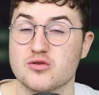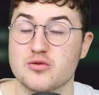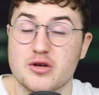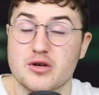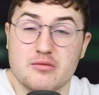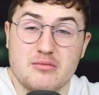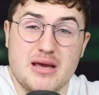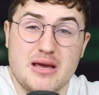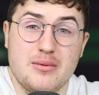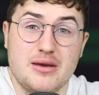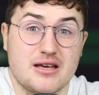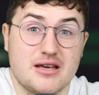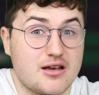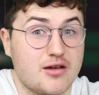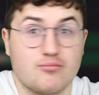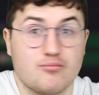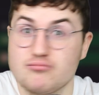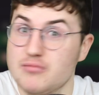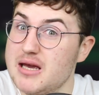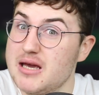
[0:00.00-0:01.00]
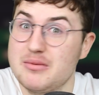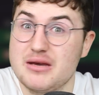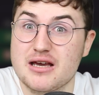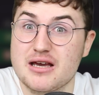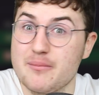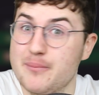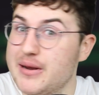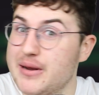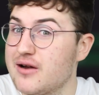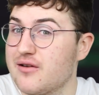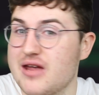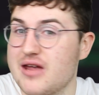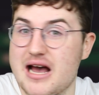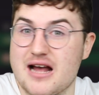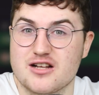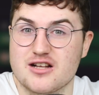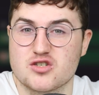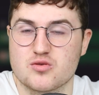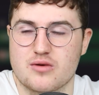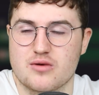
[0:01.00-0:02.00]
We can maybe compare that
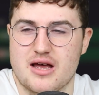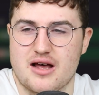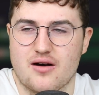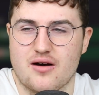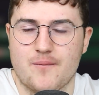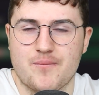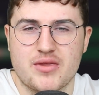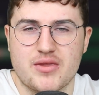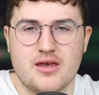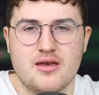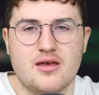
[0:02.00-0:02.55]
as well.